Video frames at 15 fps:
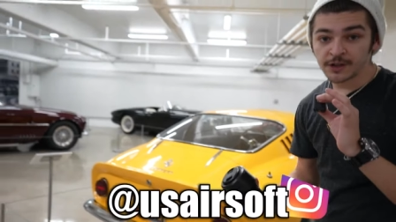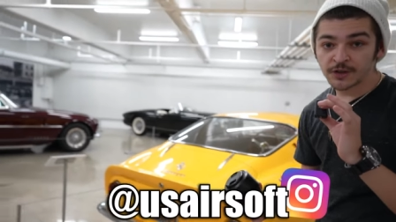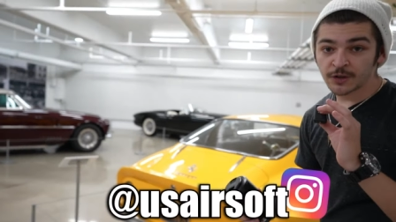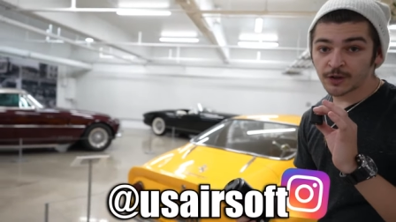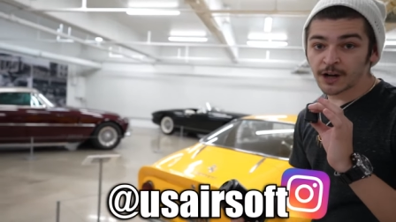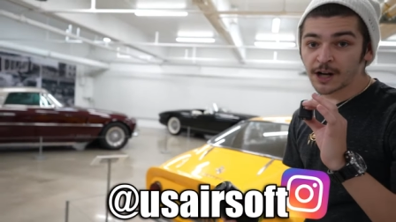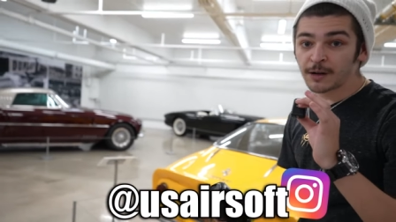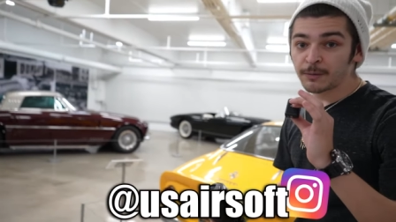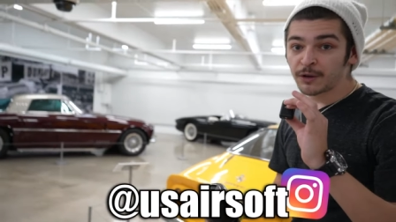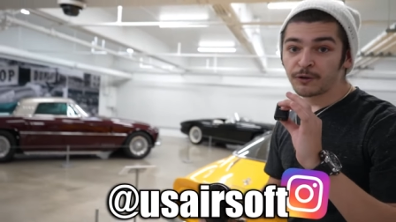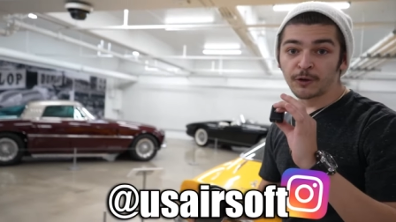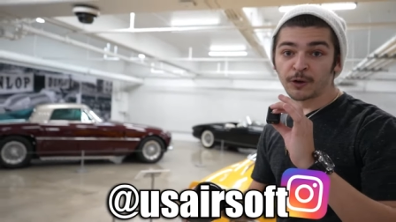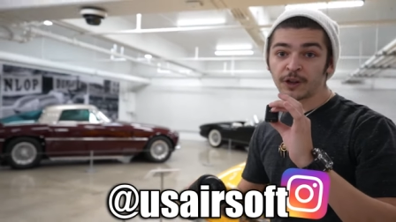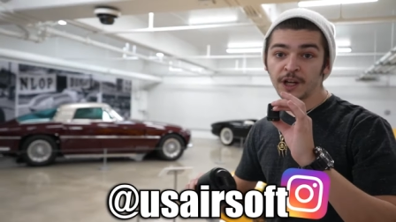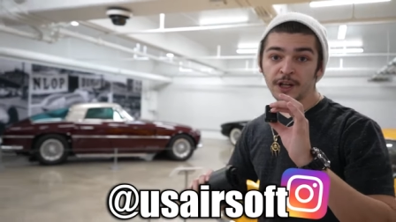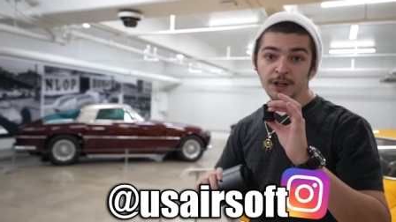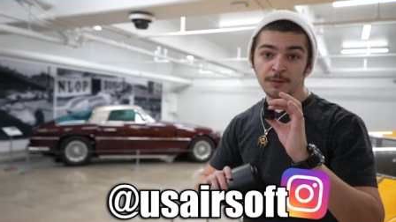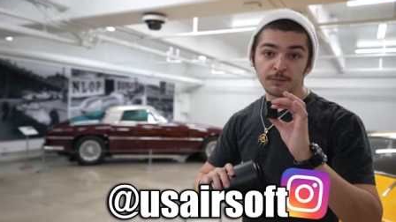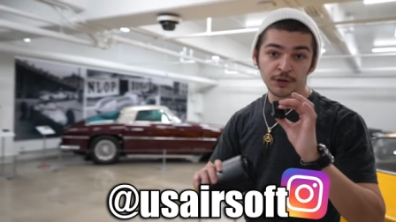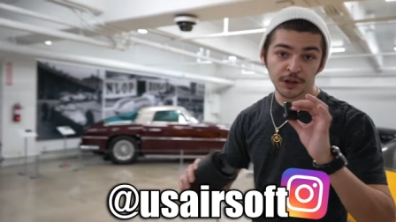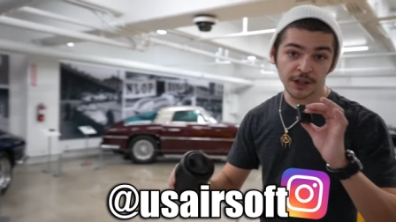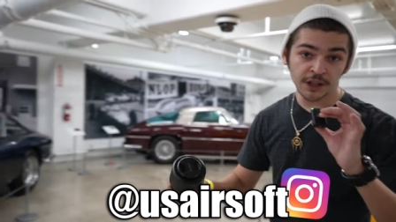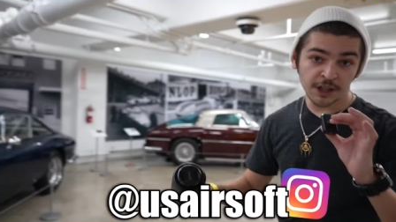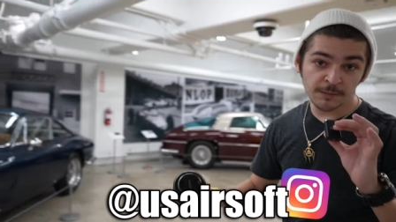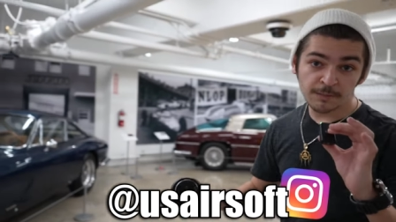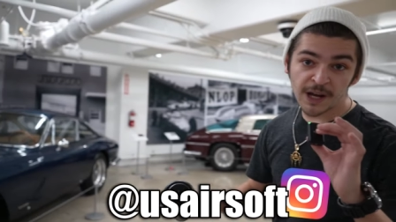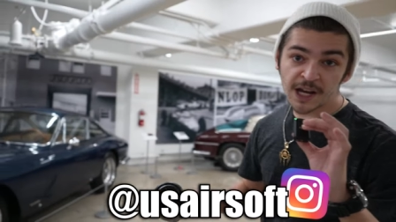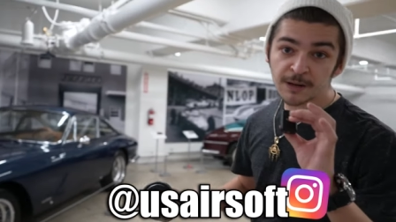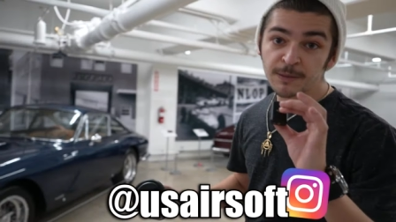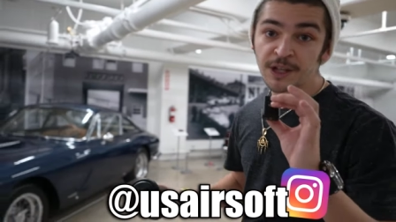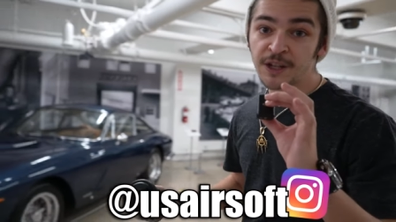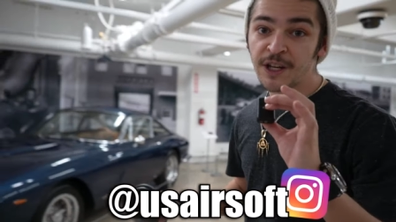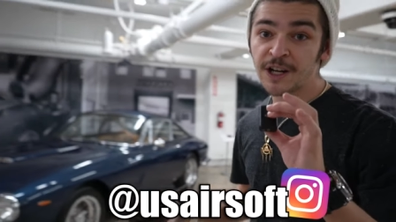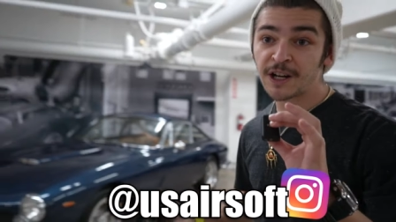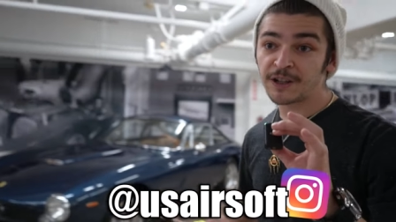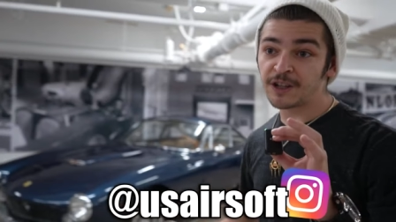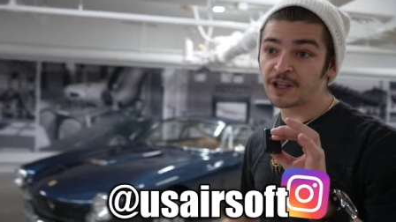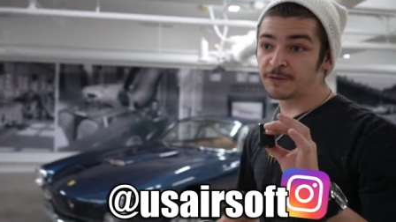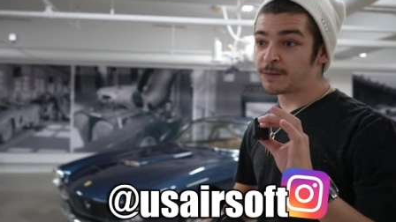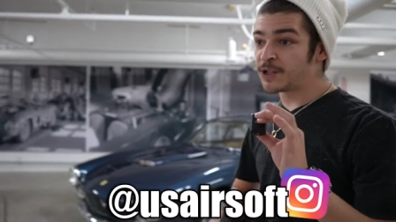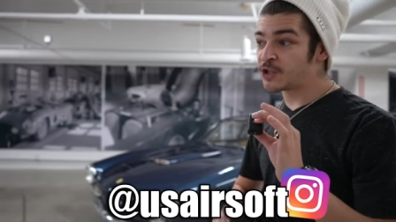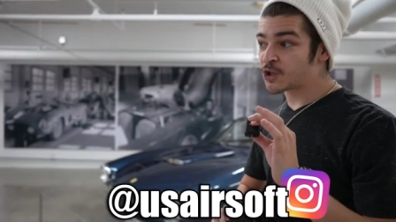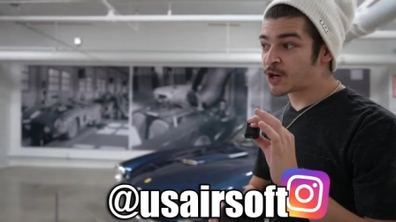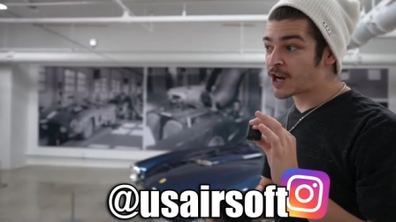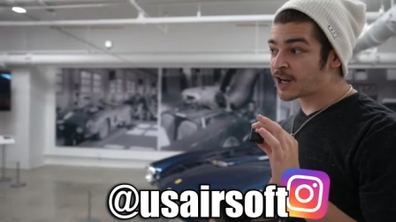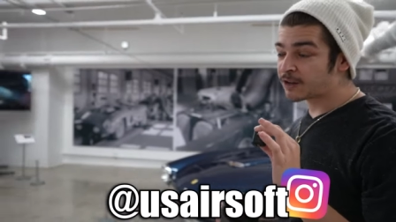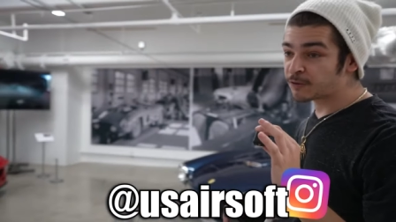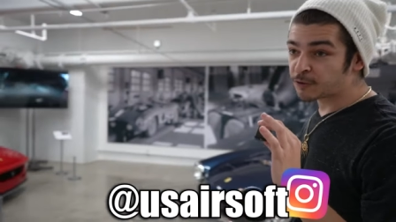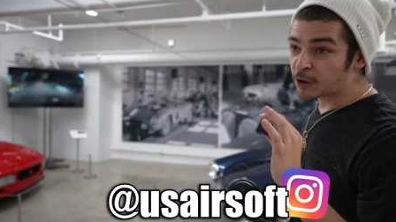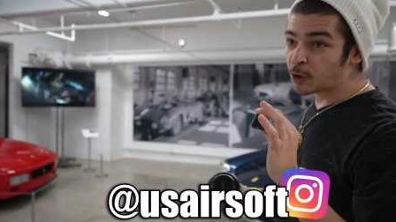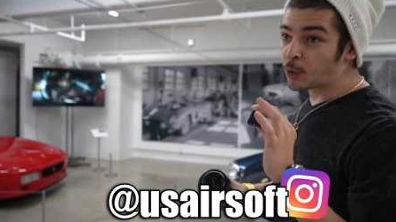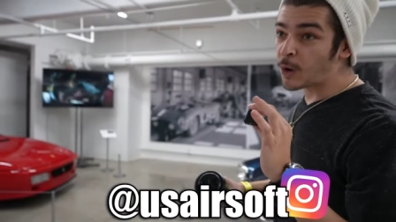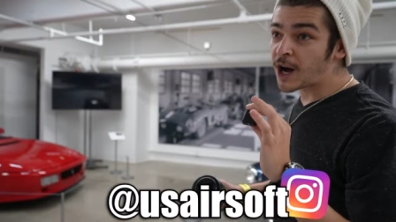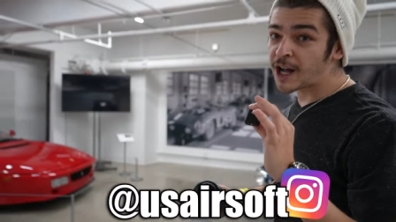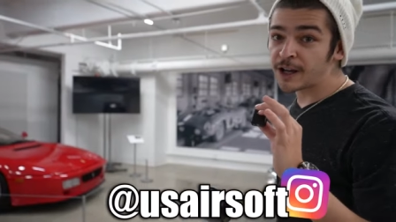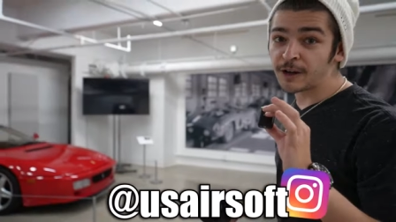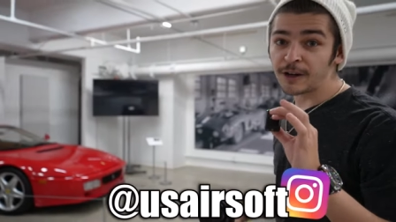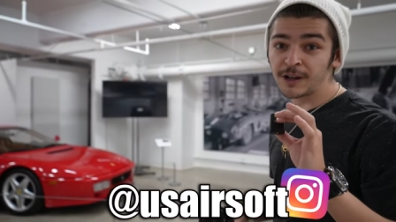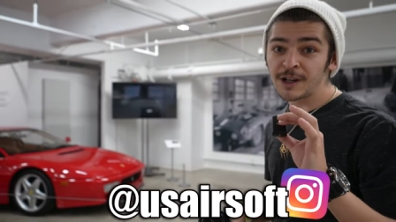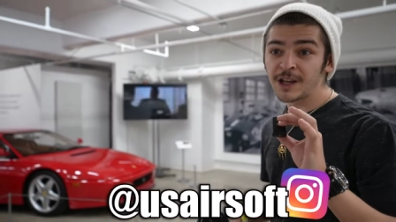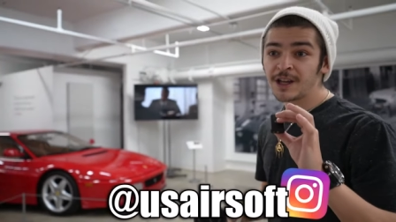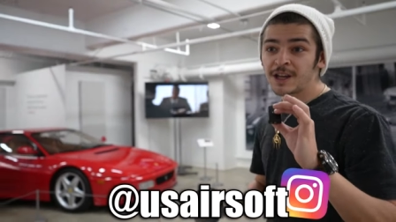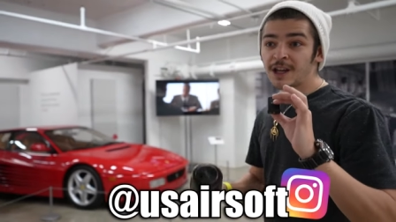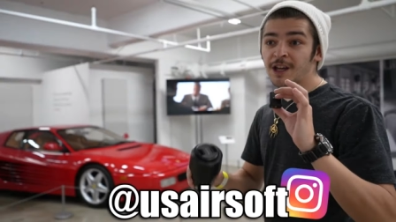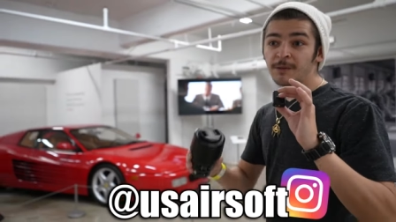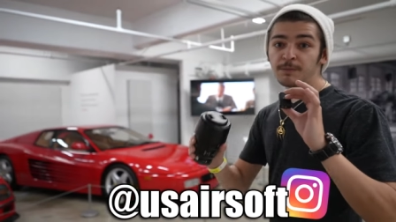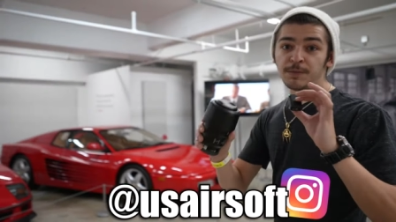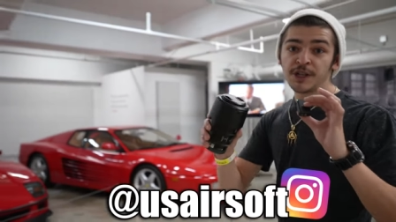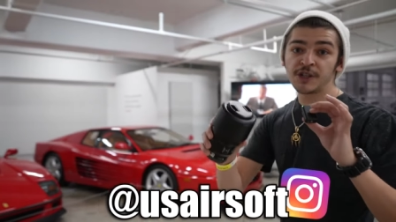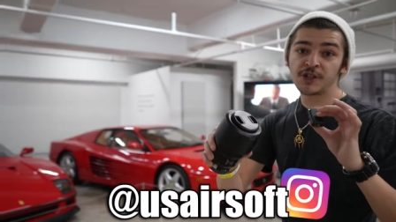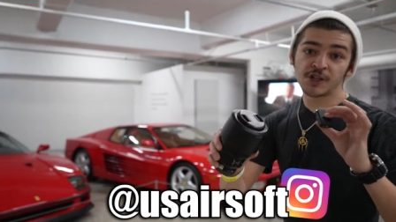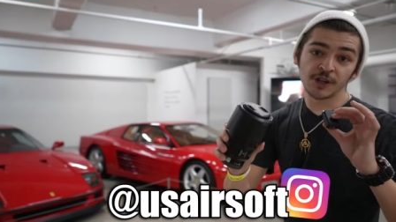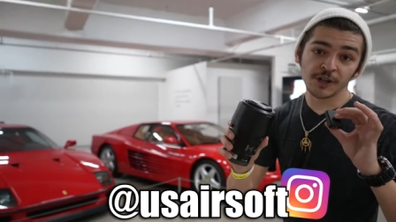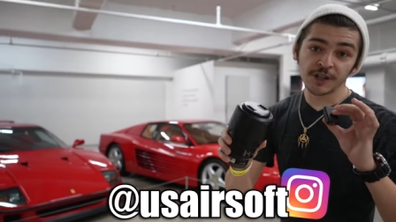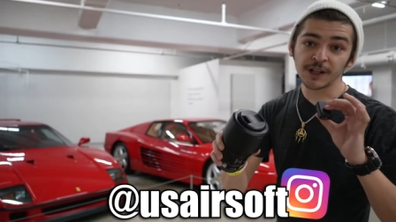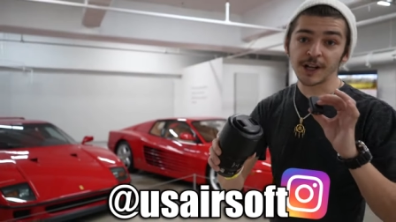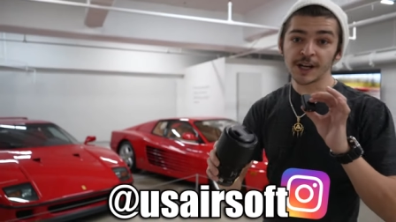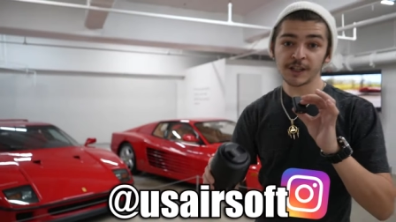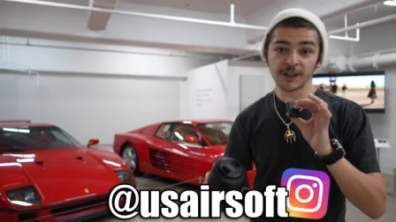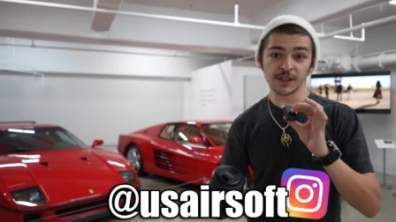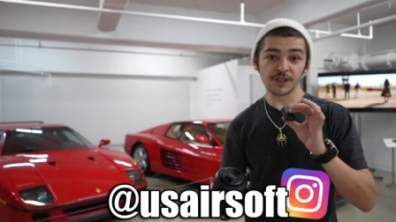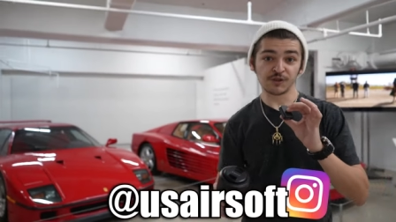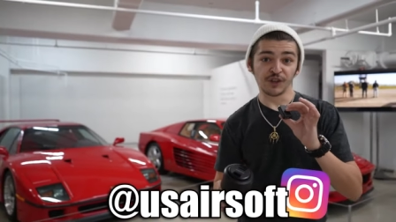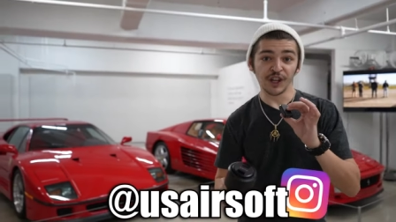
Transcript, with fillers: Instagram before they completely ban me there. They've been trying for a while. And be sure to like this